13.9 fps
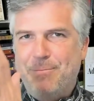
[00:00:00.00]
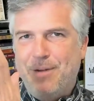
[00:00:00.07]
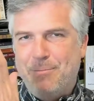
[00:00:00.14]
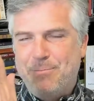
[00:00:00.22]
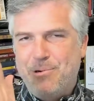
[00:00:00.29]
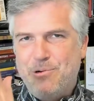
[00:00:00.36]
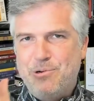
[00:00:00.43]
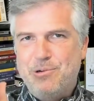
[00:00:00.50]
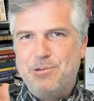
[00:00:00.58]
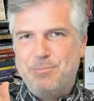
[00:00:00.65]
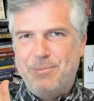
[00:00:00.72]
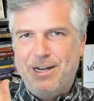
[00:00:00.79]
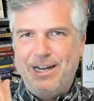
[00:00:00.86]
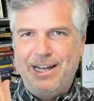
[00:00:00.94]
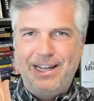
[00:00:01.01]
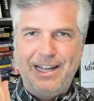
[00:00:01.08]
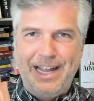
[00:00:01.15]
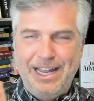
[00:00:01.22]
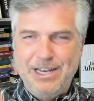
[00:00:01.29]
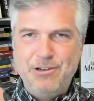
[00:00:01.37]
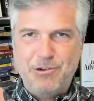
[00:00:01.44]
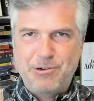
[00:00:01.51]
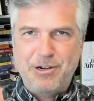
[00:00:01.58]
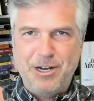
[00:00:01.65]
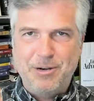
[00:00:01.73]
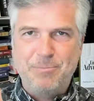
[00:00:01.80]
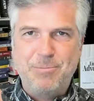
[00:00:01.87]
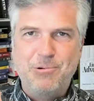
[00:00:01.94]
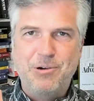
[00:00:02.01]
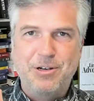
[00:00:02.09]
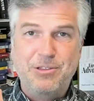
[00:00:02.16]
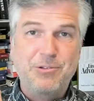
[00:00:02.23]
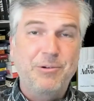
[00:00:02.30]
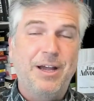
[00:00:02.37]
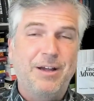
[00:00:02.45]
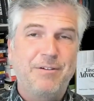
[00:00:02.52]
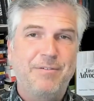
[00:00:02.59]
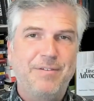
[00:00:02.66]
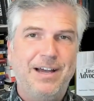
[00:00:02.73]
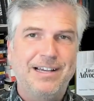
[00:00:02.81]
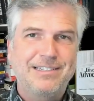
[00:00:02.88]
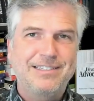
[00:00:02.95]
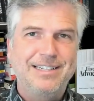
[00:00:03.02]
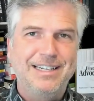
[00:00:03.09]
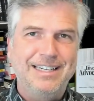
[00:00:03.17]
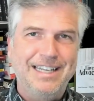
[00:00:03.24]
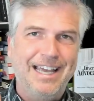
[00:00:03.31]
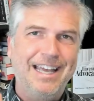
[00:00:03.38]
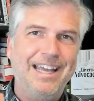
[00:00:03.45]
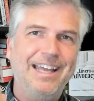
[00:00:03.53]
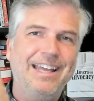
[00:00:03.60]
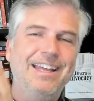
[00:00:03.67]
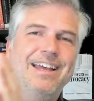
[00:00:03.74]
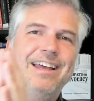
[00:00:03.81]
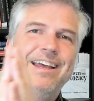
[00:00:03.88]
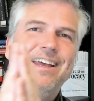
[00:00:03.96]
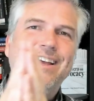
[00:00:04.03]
I pulled my annual credit report through Equifax today.